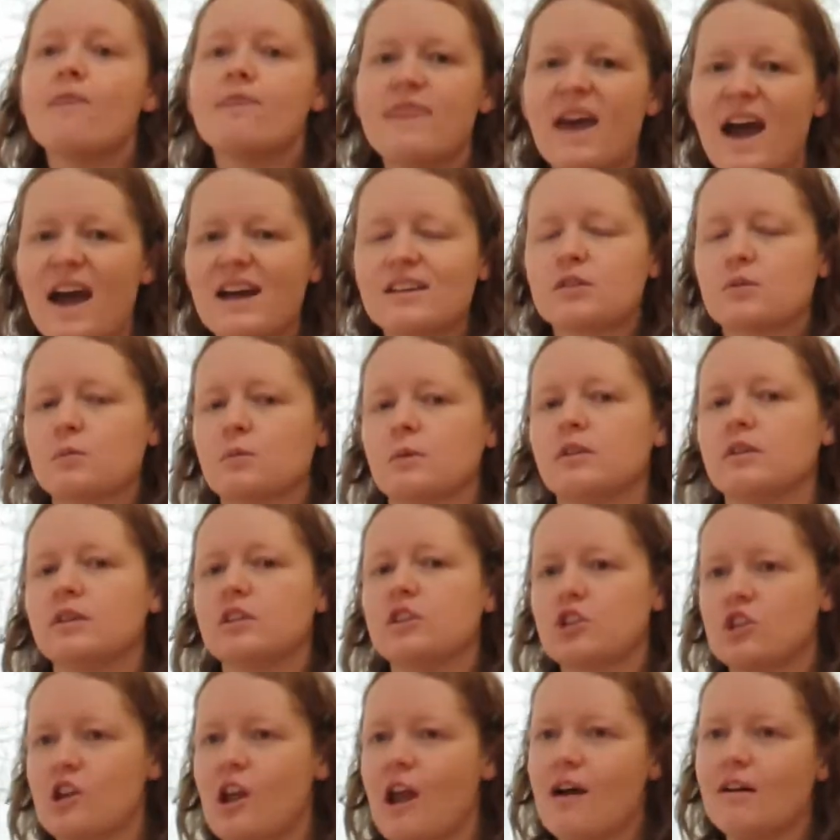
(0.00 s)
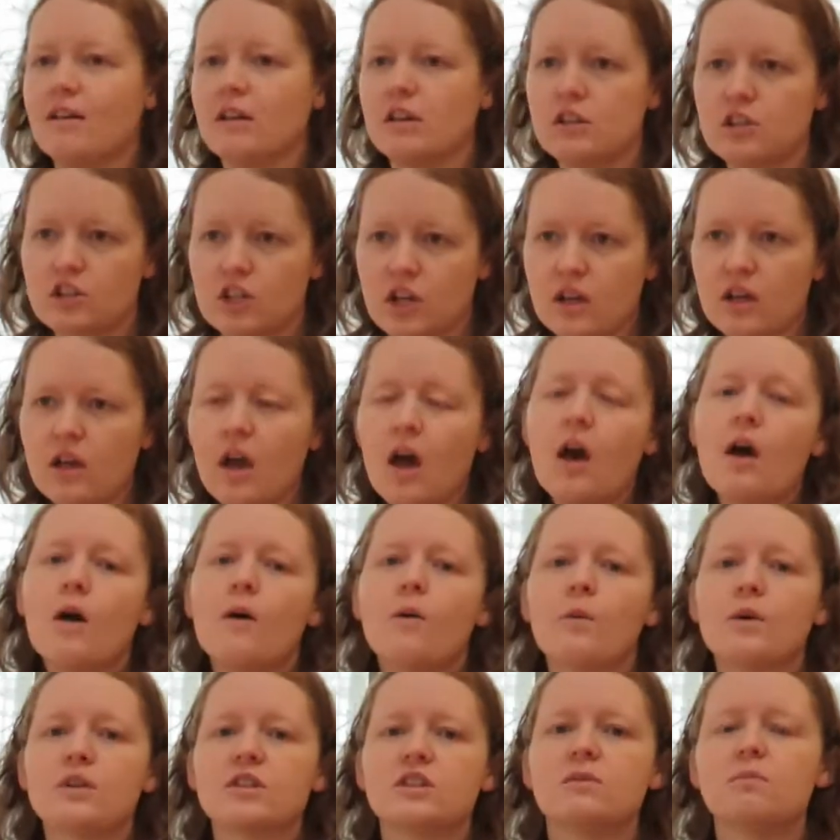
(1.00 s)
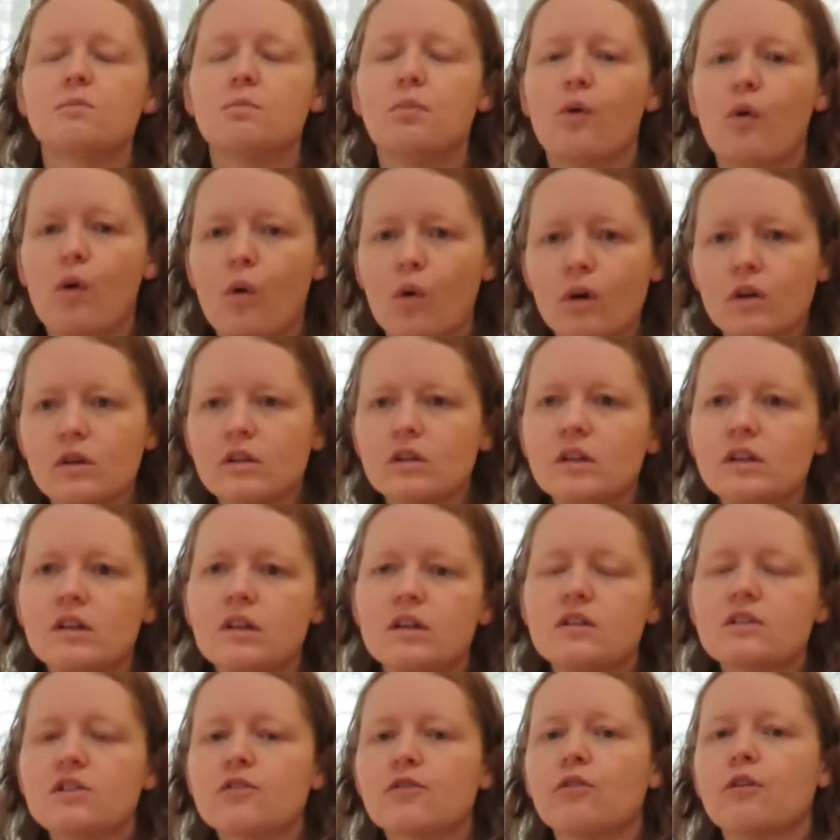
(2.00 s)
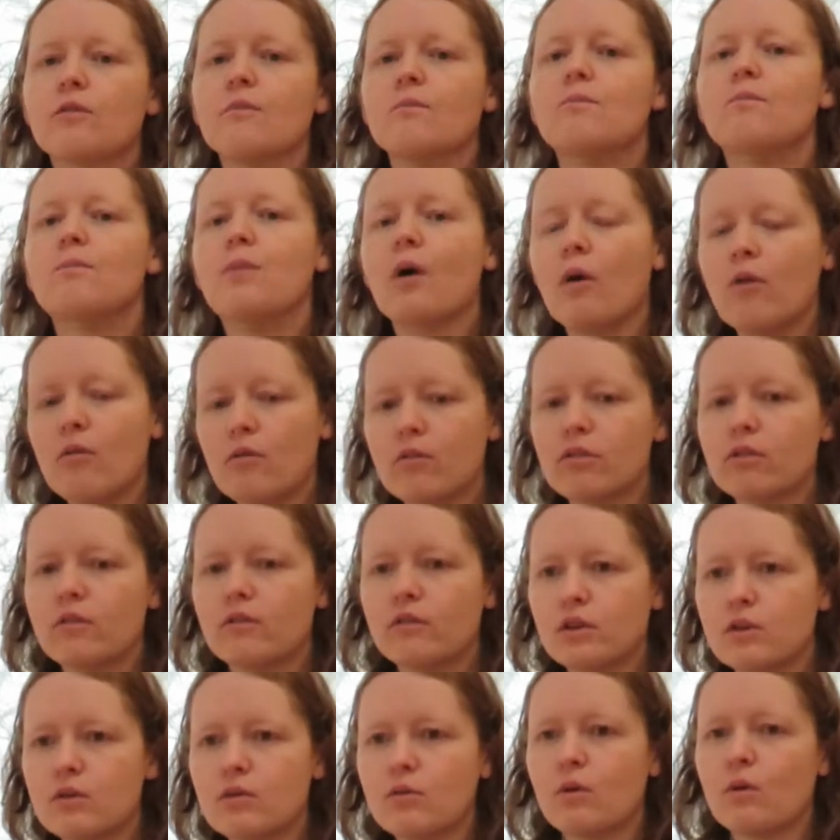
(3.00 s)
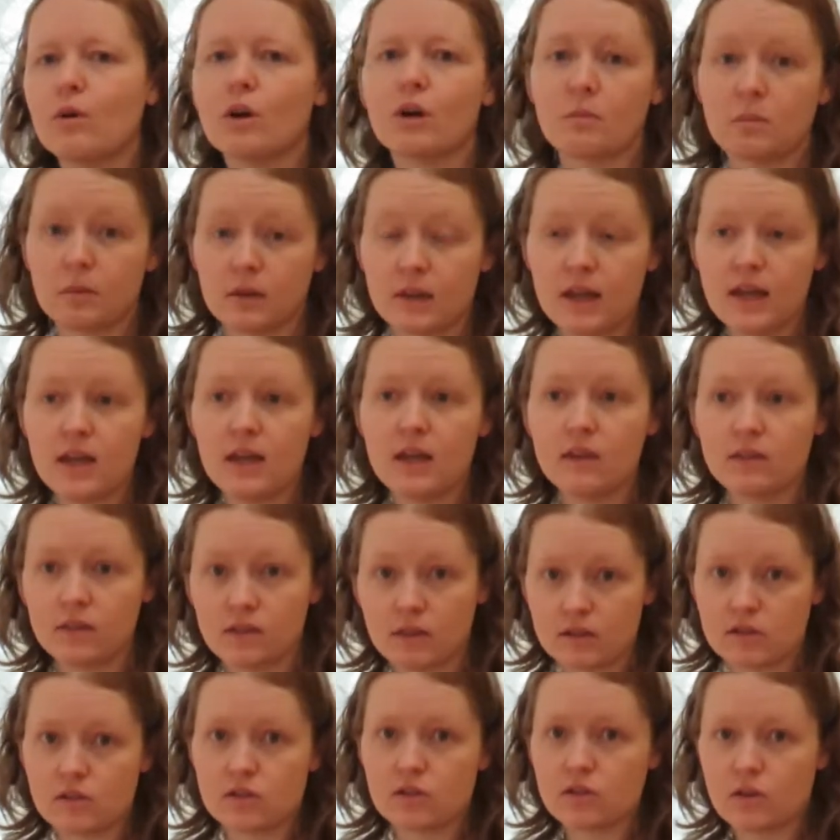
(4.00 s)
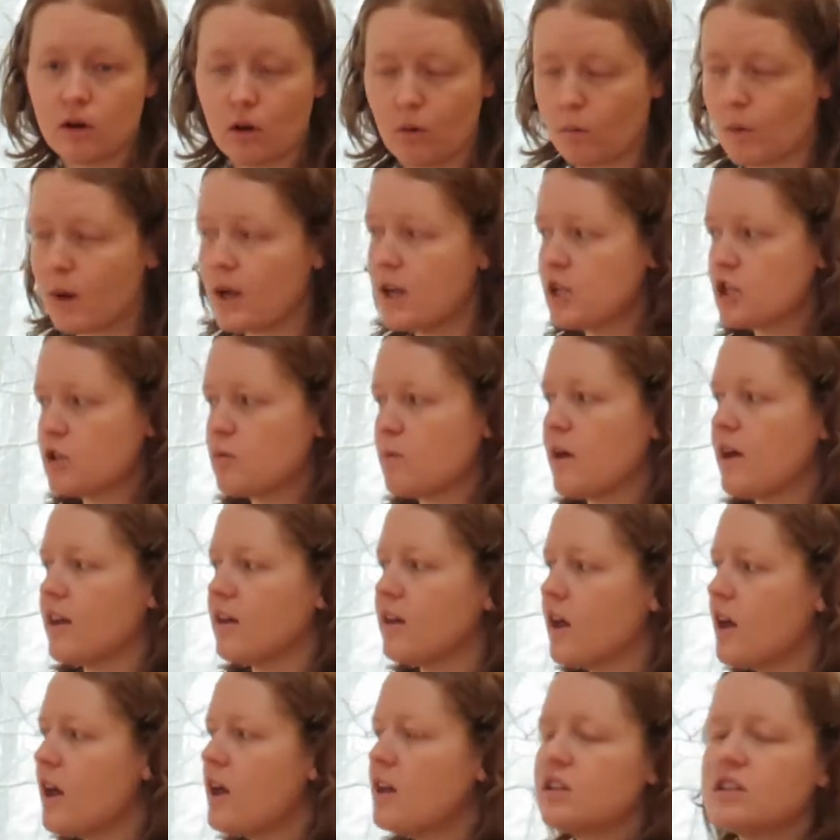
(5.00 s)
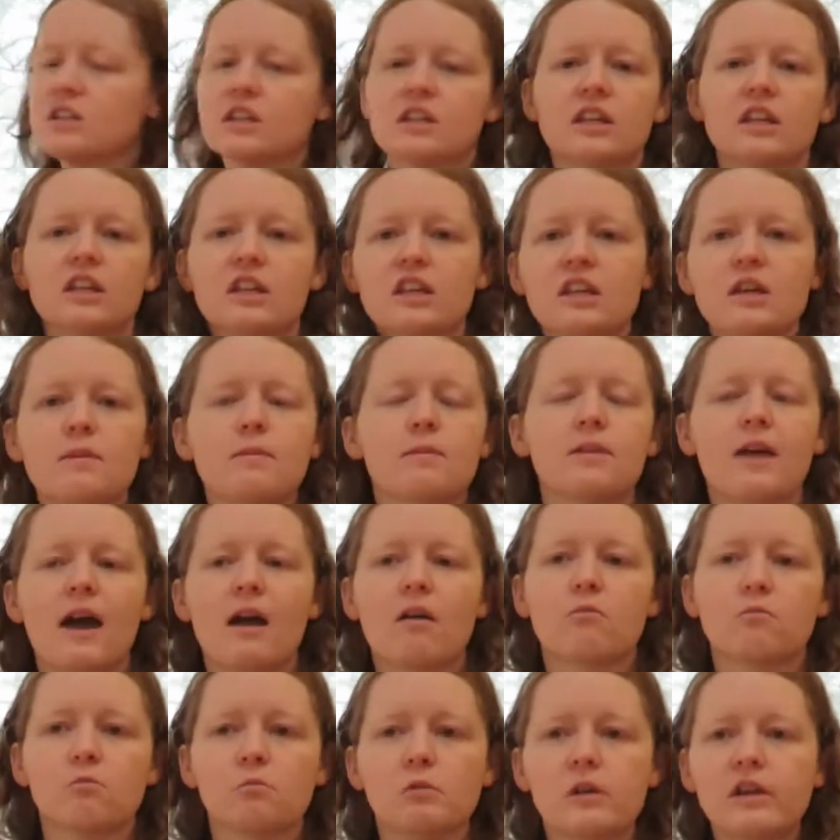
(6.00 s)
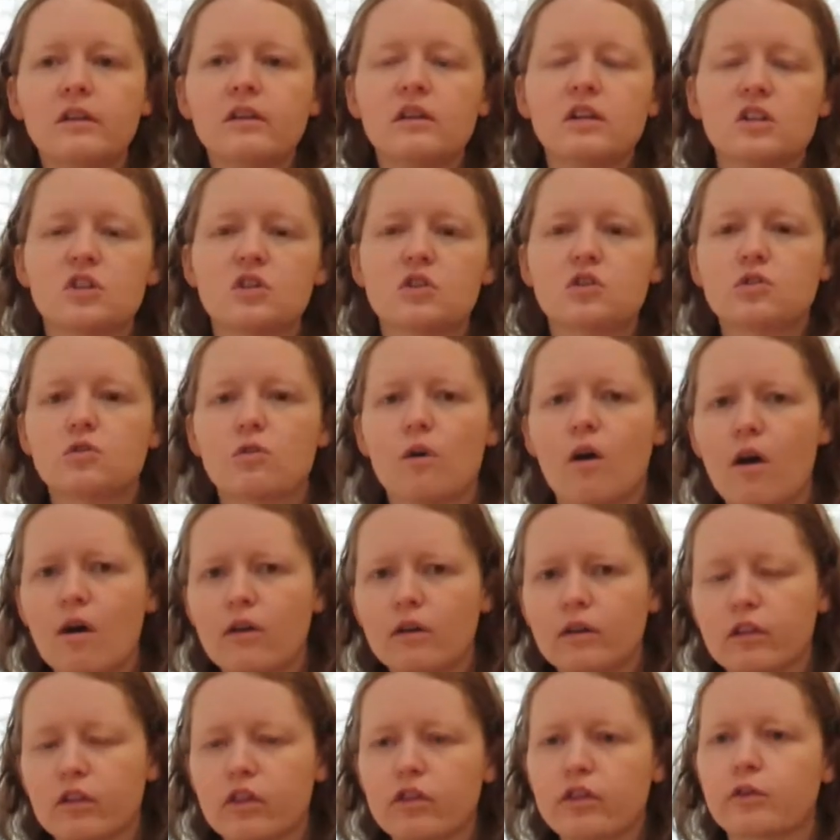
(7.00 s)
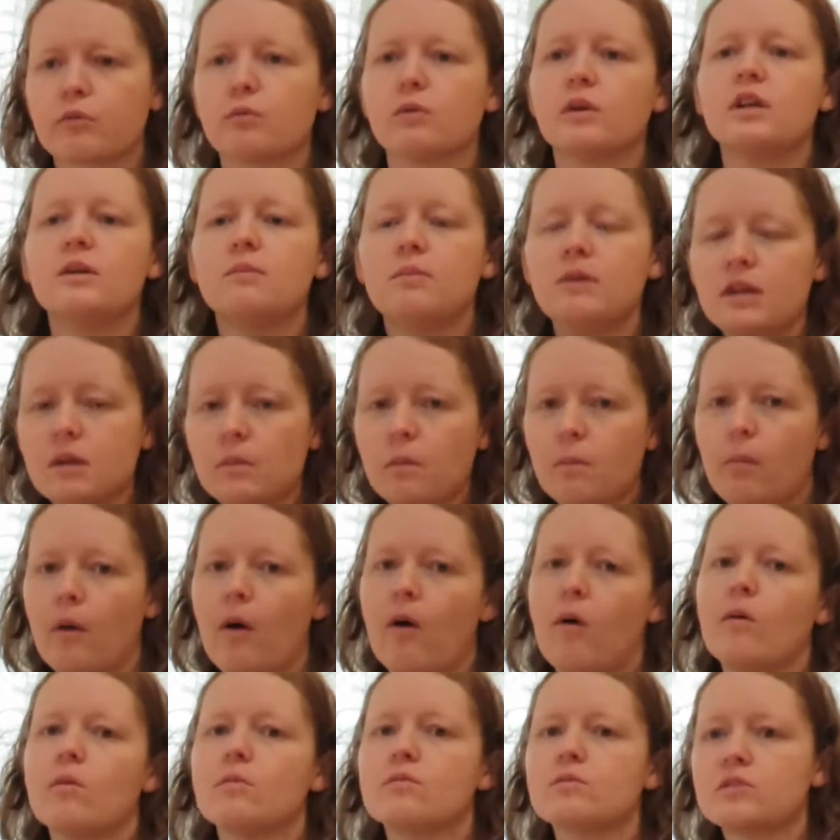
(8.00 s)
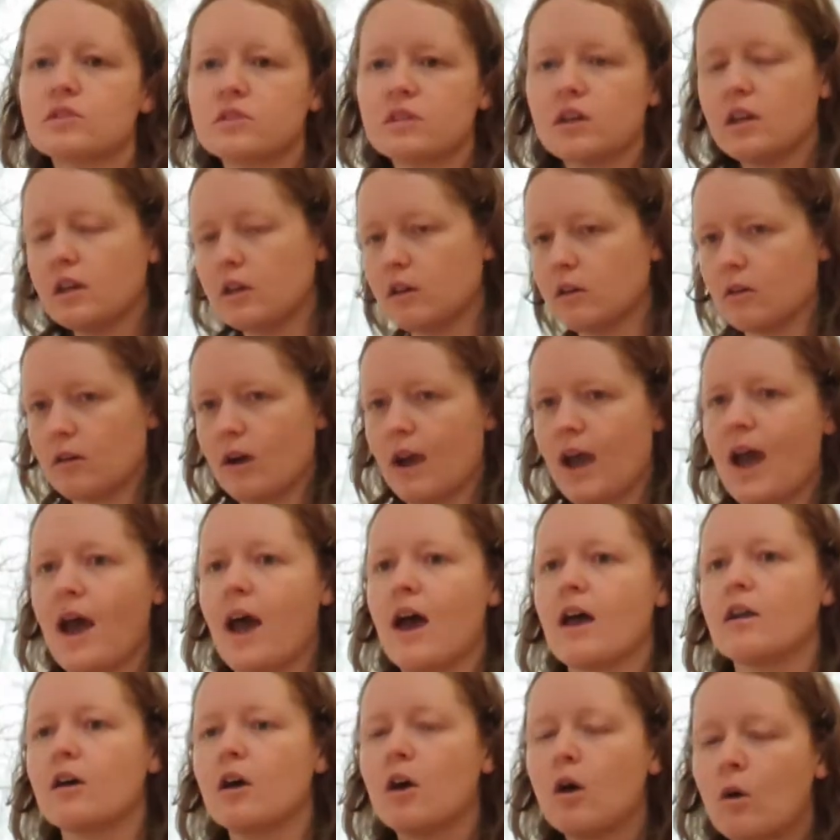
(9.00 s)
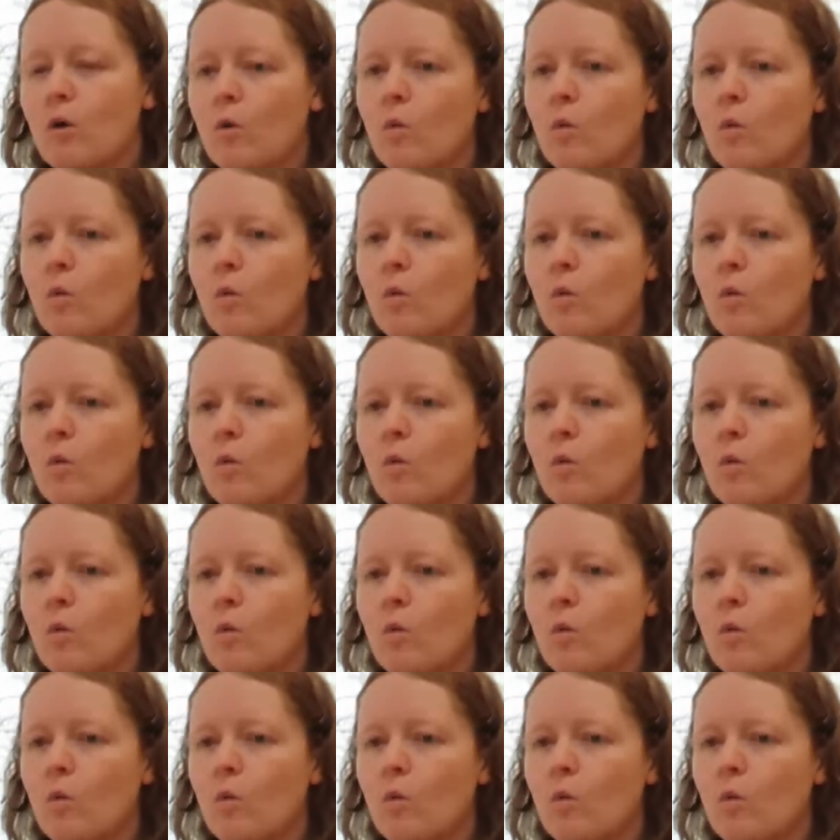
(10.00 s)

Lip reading: That's really challenging. What's important is for both of you who are playing this arrangement to keep that really strong 3-beat pulse in your head.